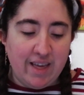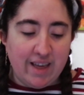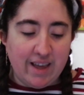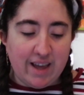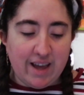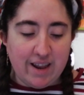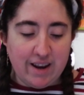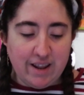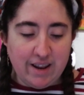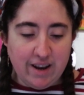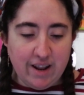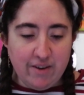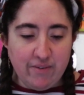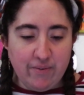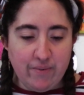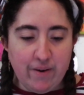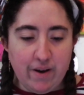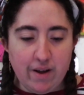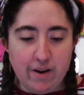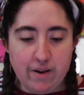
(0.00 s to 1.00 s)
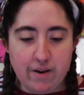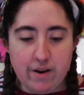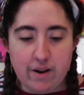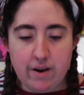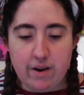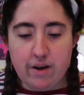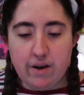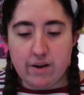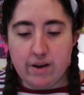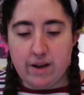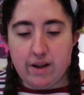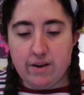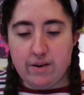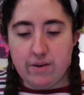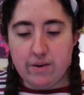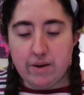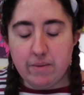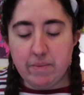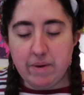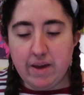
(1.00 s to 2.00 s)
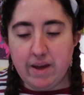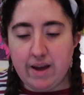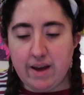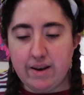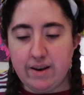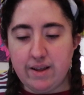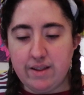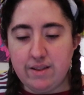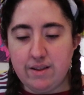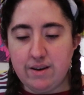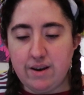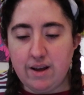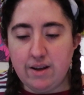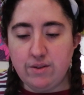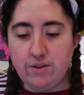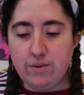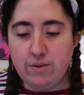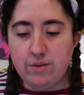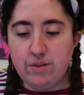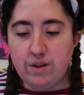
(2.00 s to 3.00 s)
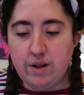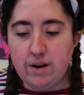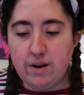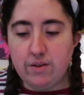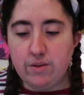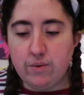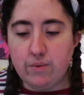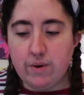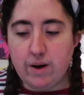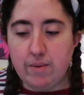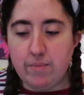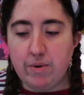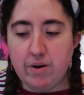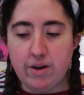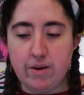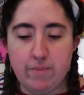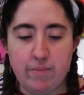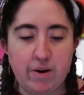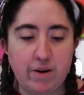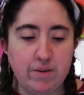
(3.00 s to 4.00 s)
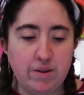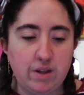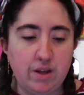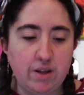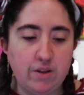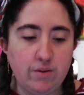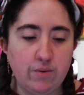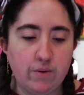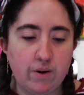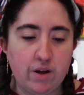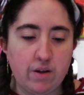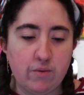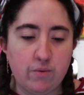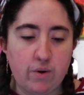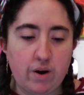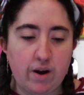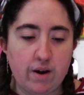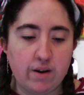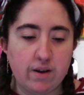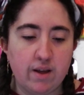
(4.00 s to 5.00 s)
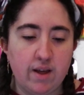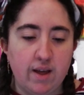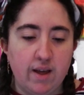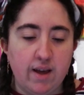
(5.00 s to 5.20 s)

Karina followed along and Loki behind, and the knight too started to walk, but he bumped into a rock.